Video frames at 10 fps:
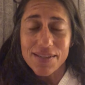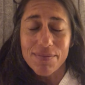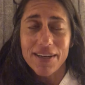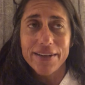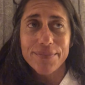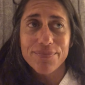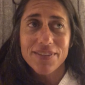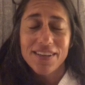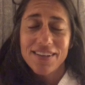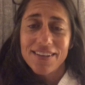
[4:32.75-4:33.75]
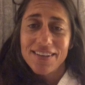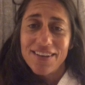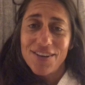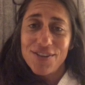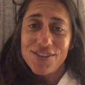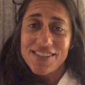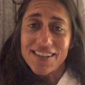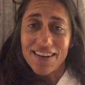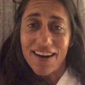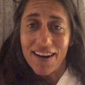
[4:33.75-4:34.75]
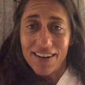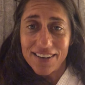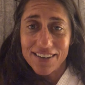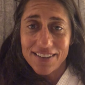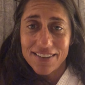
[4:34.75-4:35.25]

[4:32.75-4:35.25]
I'm like, oh, you just need a hug.